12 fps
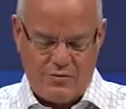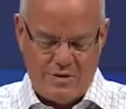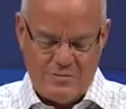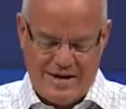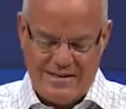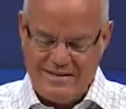we
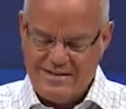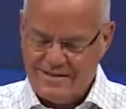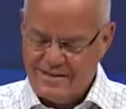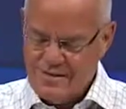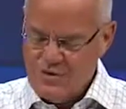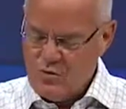made
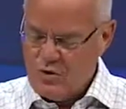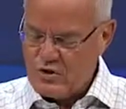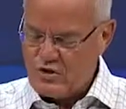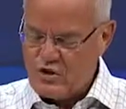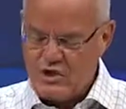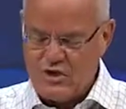
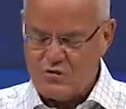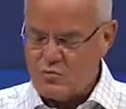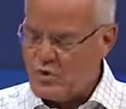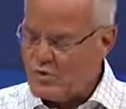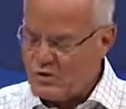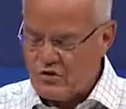was to get
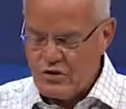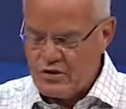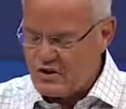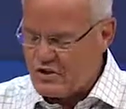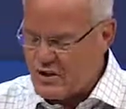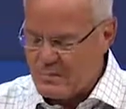real
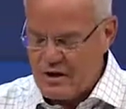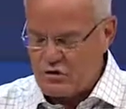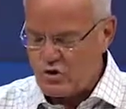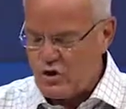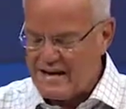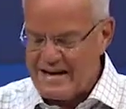serious about
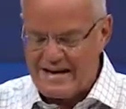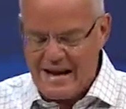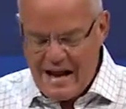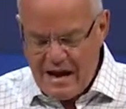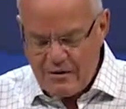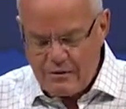training
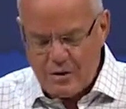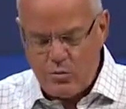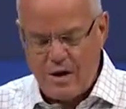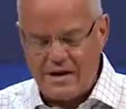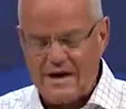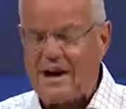
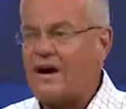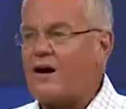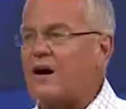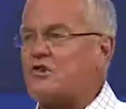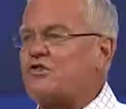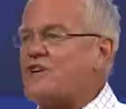everyone on
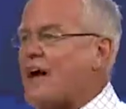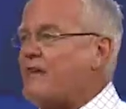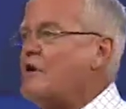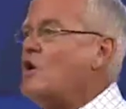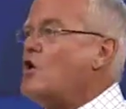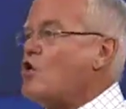our staff
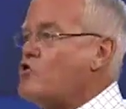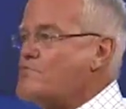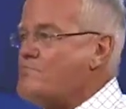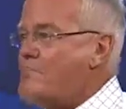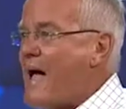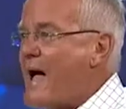who
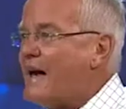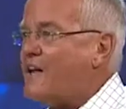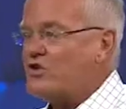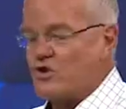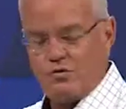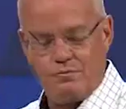
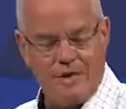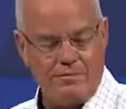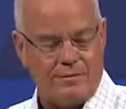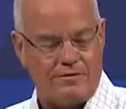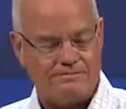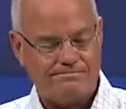manages
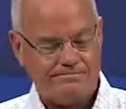people.